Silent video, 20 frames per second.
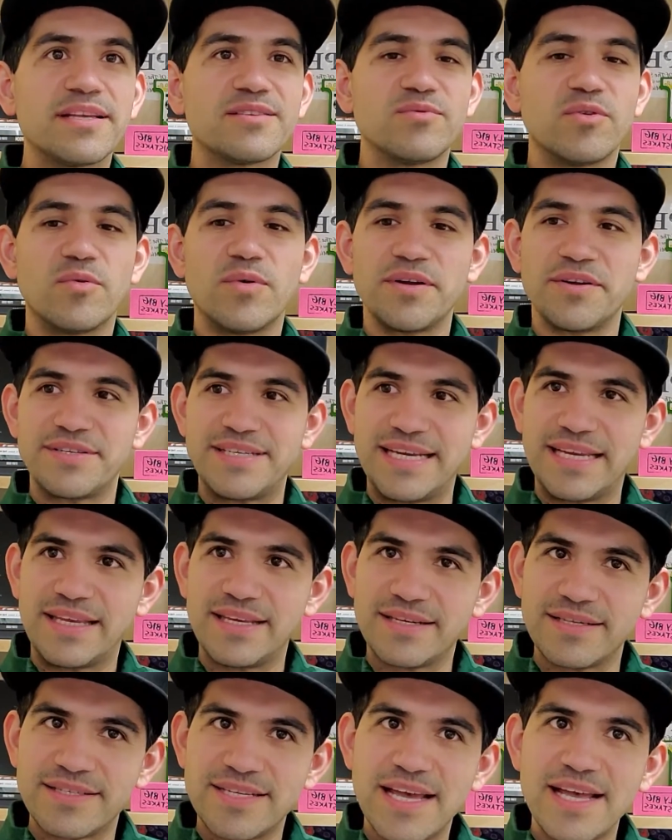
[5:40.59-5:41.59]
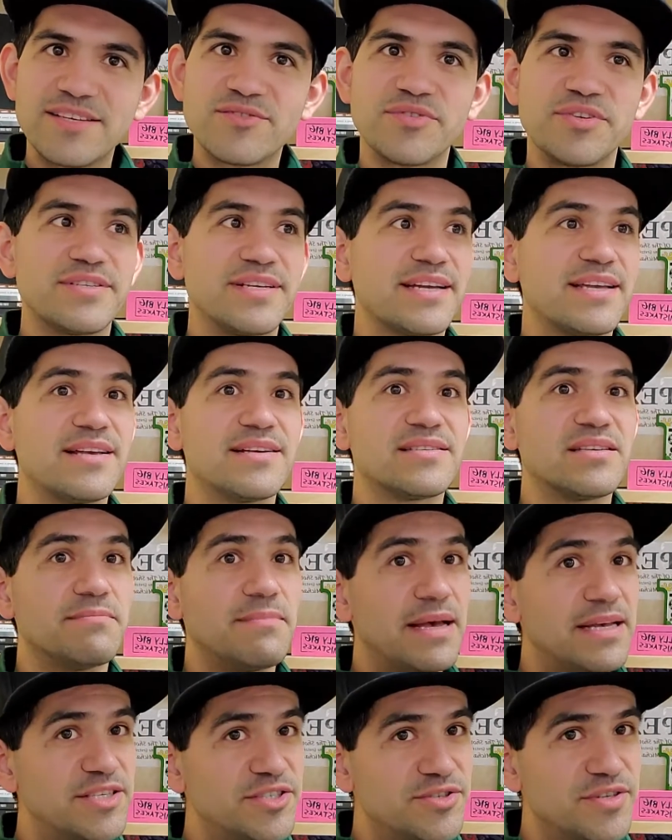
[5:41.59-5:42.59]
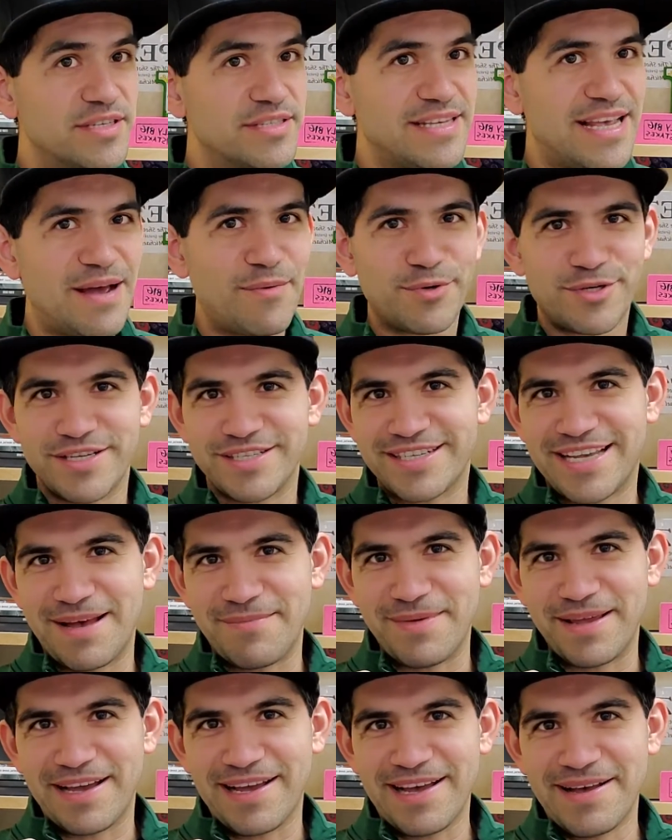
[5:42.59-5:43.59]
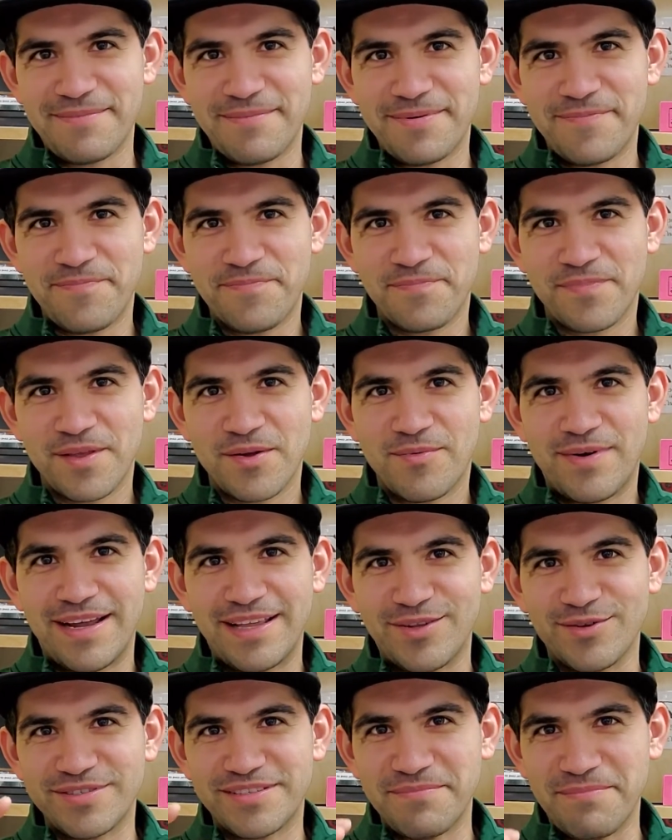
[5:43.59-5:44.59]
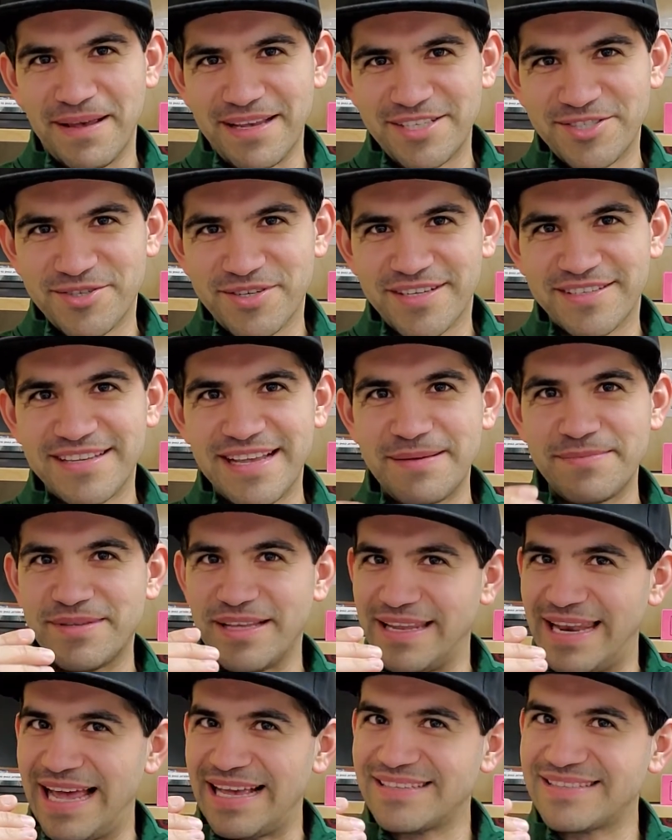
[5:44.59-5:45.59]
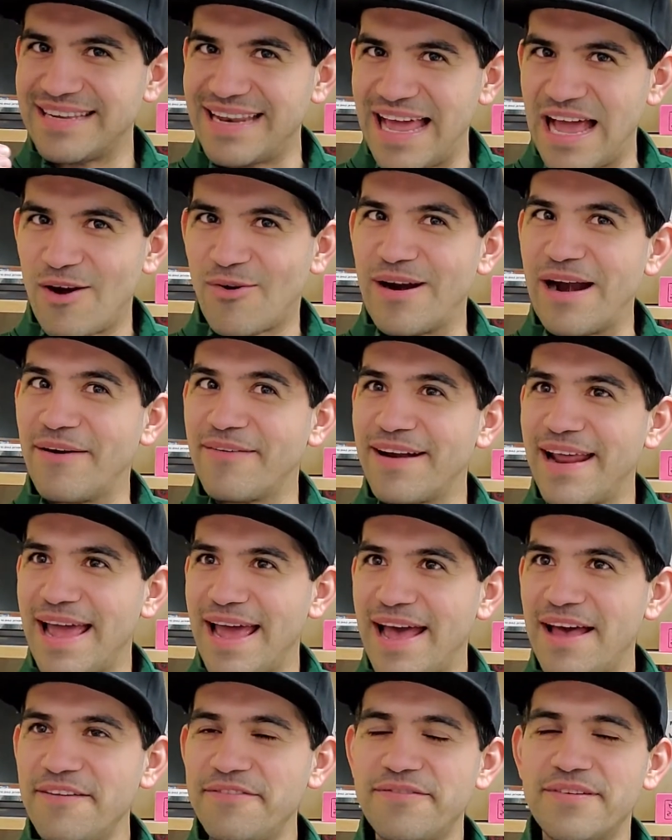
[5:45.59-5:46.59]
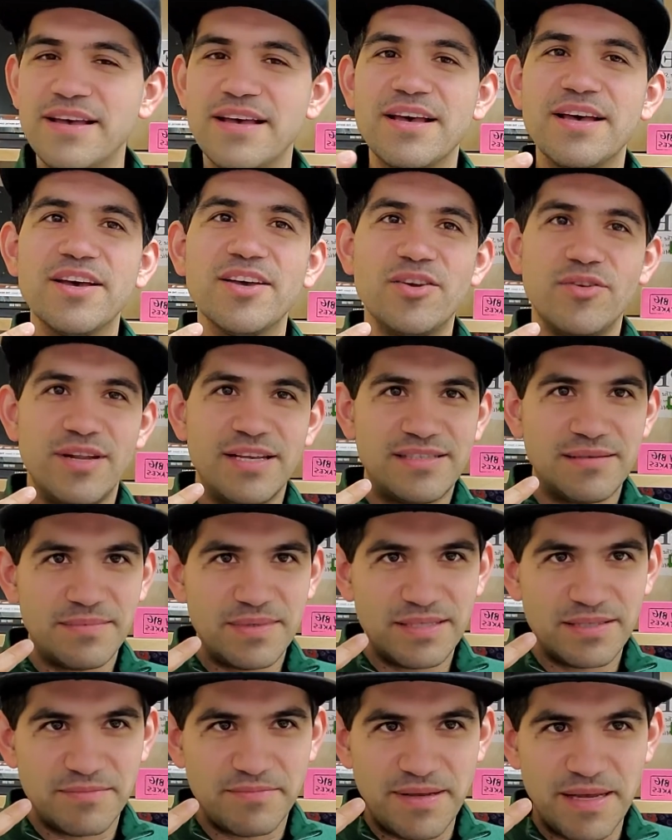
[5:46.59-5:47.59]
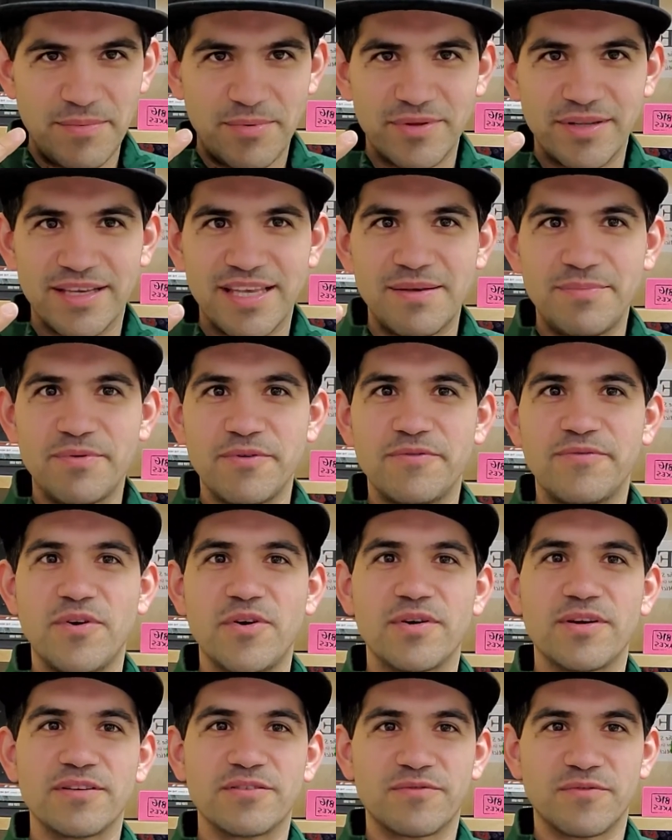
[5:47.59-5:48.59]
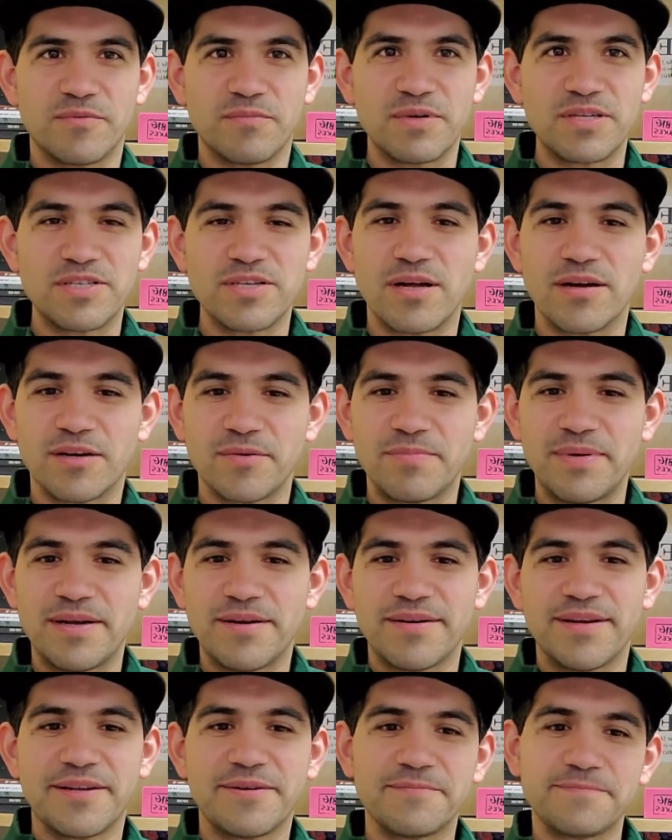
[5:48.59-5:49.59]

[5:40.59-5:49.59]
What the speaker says: Well, when you're taking a test, when you're taking a semester exam, which is coming up, right? Those semester exams that last an hour and a half, you need something to be able to keep you focused for a much longer period.